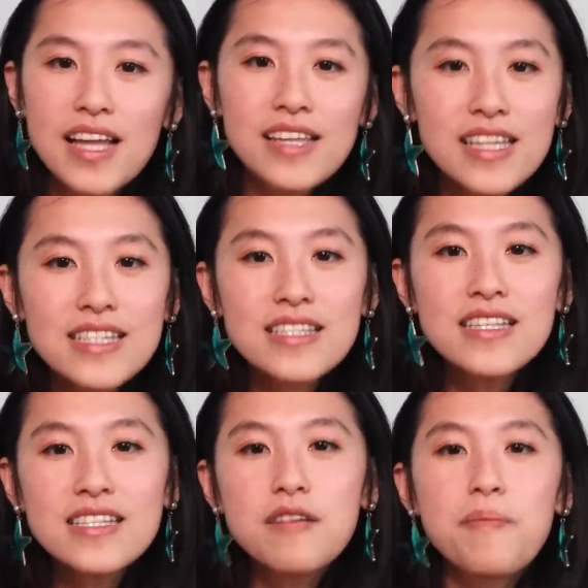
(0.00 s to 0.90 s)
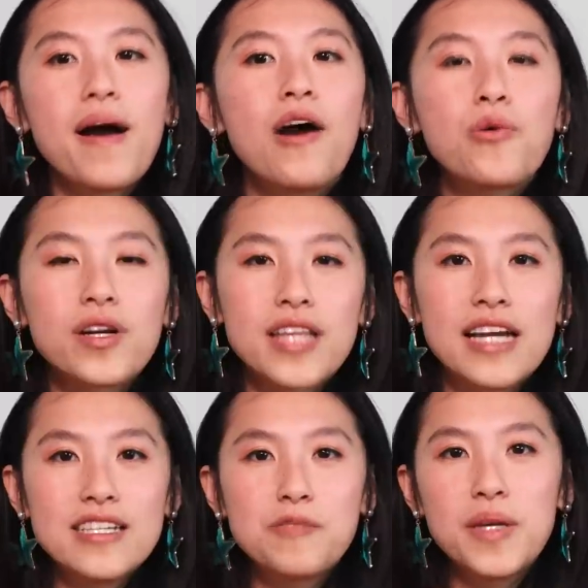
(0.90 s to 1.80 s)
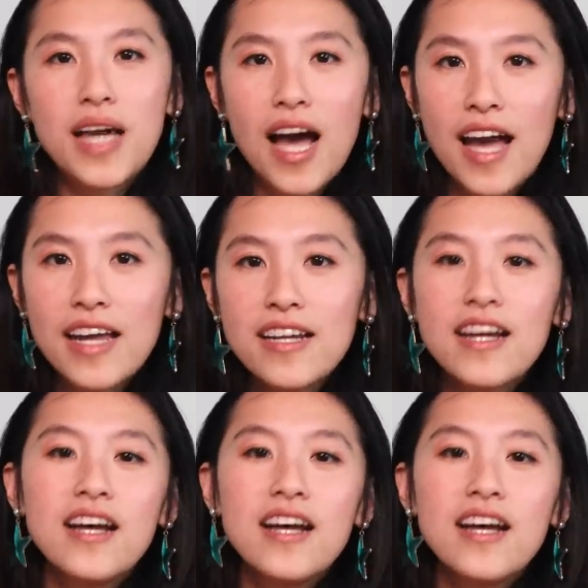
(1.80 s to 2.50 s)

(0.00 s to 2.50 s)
This is the power that is behind